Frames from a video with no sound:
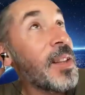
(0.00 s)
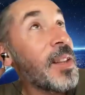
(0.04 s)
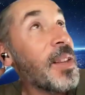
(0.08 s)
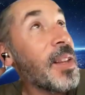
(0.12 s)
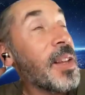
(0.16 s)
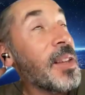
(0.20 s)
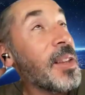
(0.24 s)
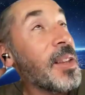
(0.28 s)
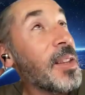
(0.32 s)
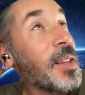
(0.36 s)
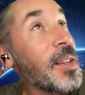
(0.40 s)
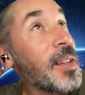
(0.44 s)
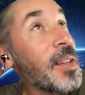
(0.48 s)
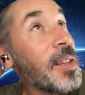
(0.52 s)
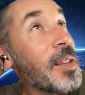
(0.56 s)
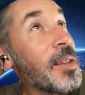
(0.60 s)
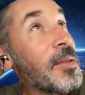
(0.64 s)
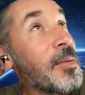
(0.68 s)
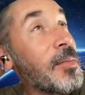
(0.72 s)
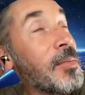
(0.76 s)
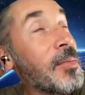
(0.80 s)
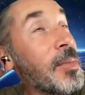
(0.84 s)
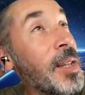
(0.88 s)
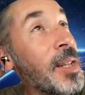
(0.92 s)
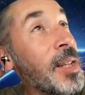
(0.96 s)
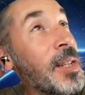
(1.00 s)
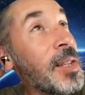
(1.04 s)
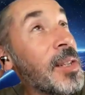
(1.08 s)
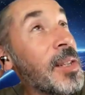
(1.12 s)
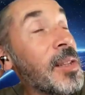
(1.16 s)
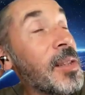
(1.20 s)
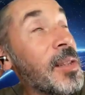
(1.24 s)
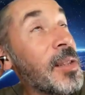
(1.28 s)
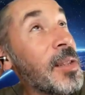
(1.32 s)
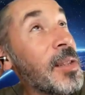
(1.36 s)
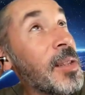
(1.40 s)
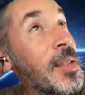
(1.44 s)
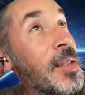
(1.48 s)
I think that
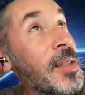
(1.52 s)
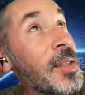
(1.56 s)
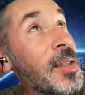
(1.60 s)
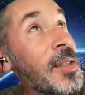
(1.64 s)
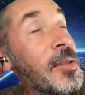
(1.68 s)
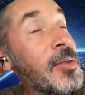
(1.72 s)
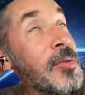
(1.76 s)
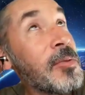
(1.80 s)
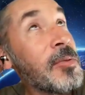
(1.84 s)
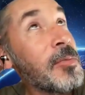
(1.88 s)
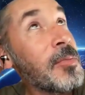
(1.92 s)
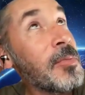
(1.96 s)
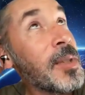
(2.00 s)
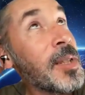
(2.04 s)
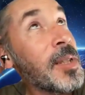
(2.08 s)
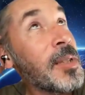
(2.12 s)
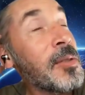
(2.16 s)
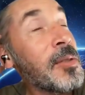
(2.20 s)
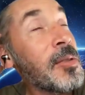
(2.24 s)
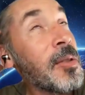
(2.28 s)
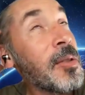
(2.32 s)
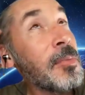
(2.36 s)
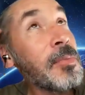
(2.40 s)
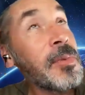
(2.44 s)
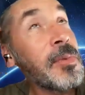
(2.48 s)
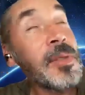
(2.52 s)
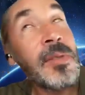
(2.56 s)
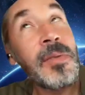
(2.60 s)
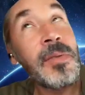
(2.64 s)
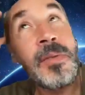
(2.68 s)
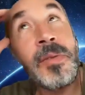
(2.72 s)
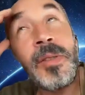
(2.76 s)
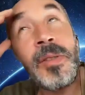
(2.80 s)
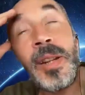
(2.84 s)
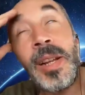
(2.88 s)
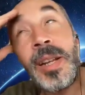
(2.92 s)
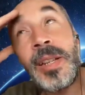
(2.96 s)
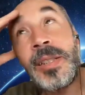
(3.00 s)
the two main topics
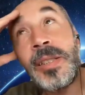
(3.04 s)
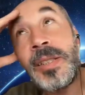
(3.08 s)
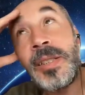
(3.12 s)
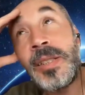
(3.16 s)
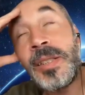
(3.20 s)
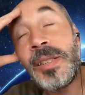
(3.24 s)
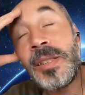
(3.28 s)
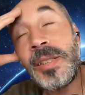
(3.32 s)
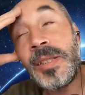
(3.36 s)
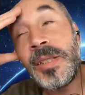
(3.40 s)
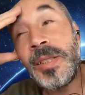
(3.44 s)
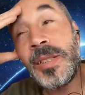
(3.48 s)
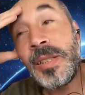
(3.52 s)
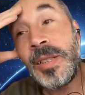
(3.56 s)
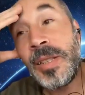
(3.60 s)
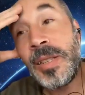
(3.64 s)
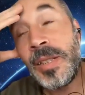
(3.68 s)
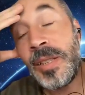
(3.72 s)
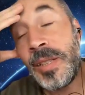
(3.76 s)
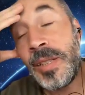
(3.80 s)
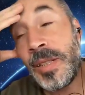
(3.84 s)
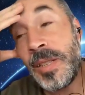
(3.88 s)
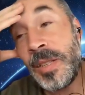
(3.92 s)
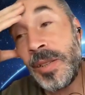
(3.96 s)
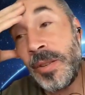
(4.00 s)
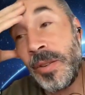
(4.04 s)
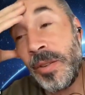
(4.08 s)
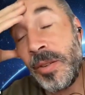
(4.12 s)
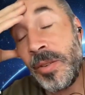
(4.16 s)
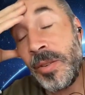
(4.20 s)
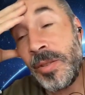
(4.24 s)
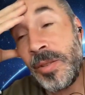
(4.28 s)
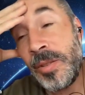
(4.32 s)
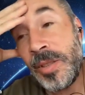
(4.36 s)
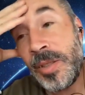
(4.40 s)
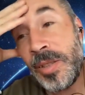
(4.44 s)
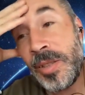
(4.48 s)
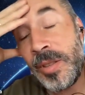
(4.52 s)
for us is
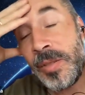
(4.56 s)
all this